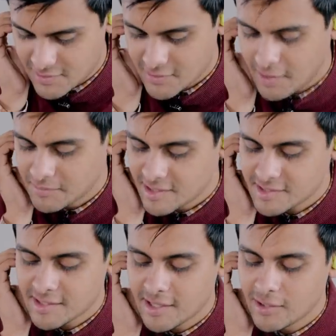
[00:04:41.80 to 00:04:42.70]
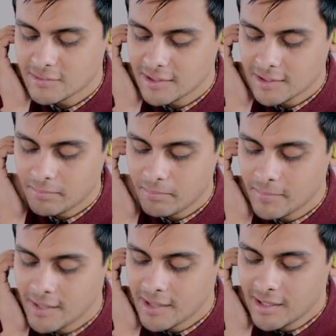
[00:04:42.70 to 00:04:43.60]
So I'm testing out the
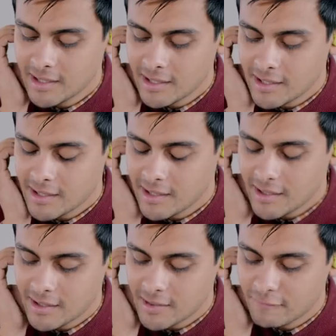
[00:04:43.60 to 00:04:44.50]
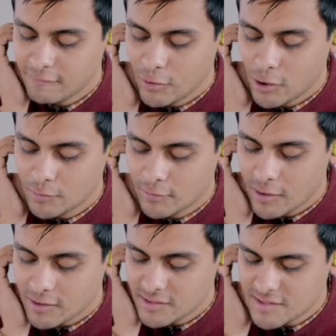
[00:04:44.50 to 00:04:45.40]
volume
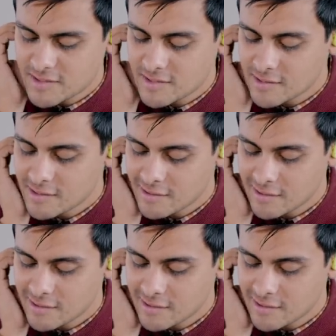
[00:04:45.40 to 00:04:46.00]
rockers.